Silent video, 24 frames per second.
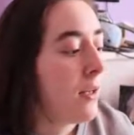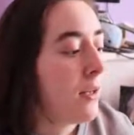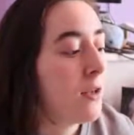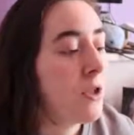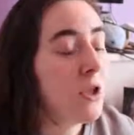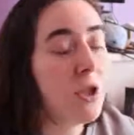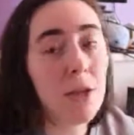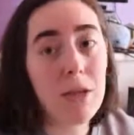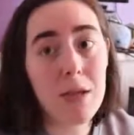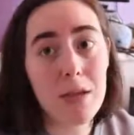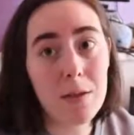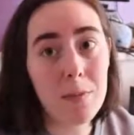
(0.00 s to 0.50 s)

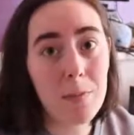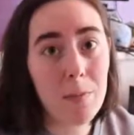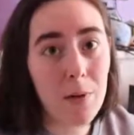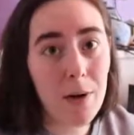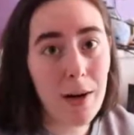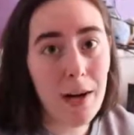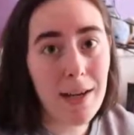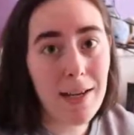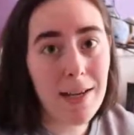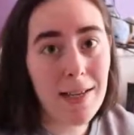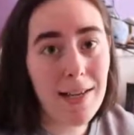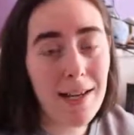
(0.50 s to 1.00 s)
she is
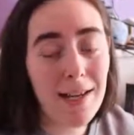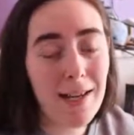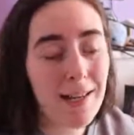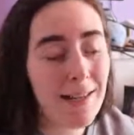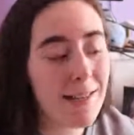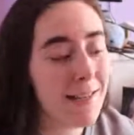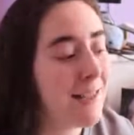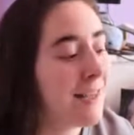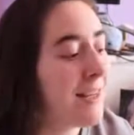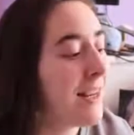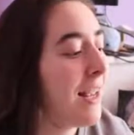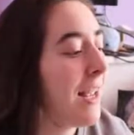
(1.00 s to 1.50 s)

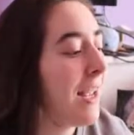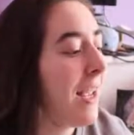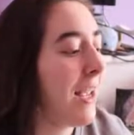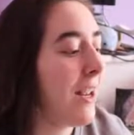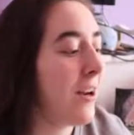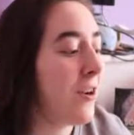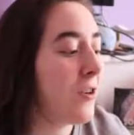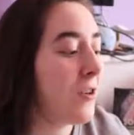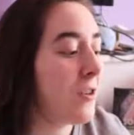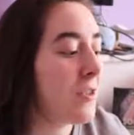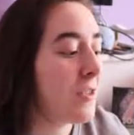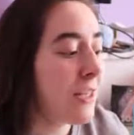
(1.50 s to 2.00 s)
pregnant
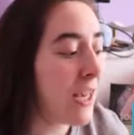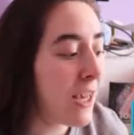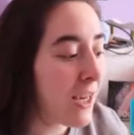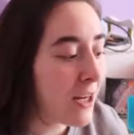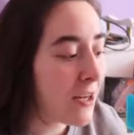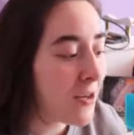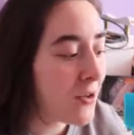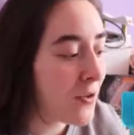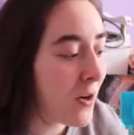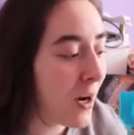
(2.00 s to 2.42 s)
in her second